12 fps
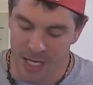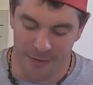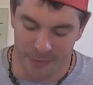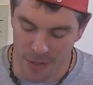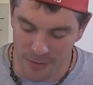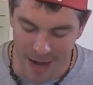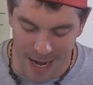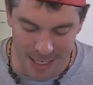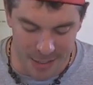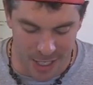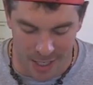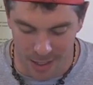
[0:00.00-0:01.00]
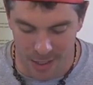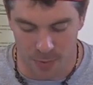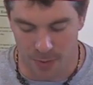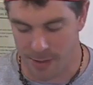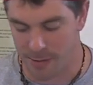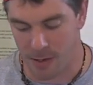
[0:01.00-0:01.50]
If you've got a
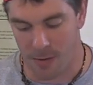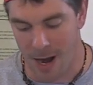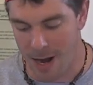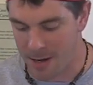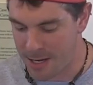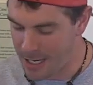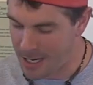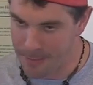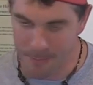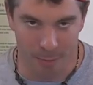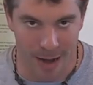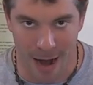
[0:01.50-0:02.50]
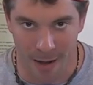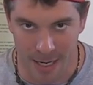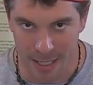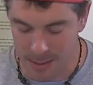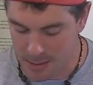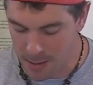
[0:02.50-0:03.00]
challenge where you're required to eat
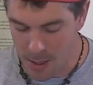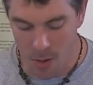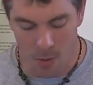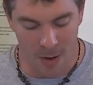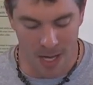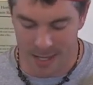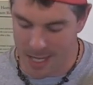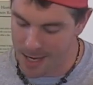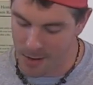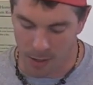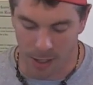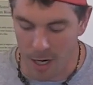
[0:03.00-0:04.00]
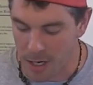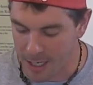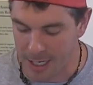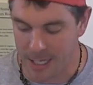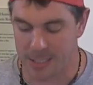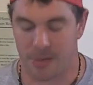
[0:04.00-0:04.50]
brownies with it or
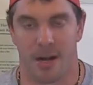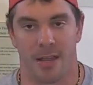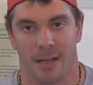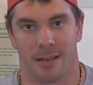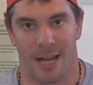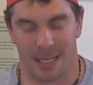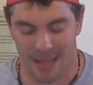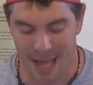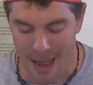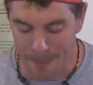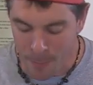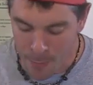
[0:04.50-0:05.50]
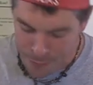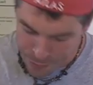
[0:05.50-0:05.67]
cookies or anything like that,